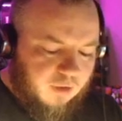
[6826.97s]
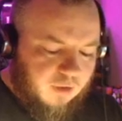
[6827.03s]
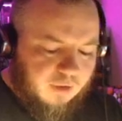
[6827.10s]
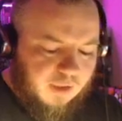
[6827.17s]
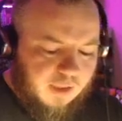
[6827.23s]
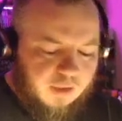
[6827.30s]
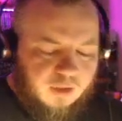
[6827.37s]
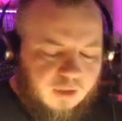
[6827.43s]

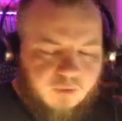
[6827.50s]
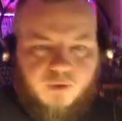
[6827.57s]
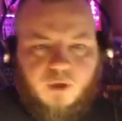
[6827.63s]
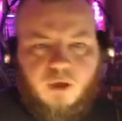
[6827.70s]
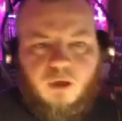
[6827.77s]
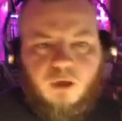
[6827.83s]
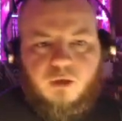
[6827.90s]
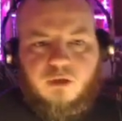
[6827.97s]
Then you've
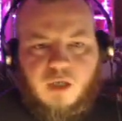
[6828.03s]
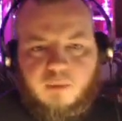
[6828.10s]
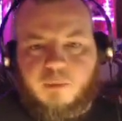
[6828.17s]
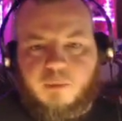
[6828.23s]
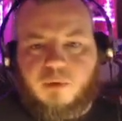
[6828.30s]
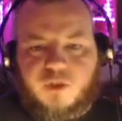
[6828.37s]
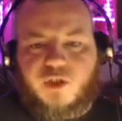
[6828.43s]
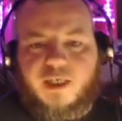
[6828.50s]
got
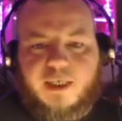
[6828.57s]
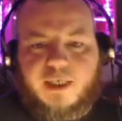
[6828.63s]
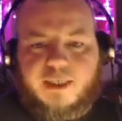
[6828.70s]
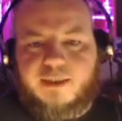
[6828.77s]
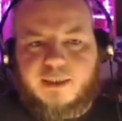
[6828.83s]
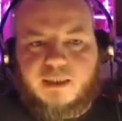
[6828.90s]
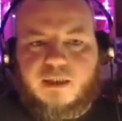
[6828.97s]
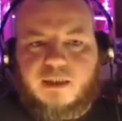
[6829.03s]
double the
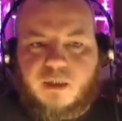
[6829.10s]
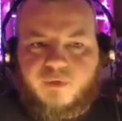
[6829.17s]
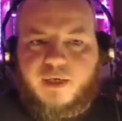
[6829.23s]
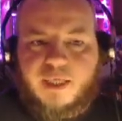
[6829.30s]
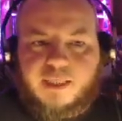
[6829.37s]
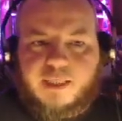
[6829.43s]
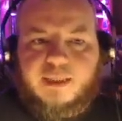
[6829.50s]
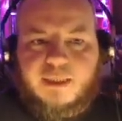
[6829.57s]
chances of
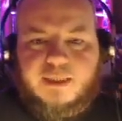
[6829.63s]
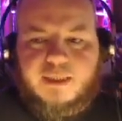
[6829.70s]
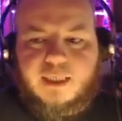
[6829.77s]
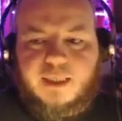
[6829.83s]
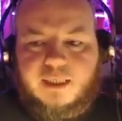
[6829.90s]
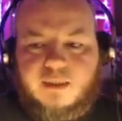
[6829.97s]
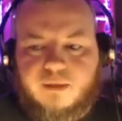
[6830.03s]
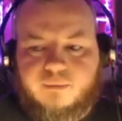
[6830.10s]
hitting that
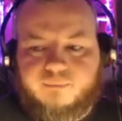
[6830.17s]
6.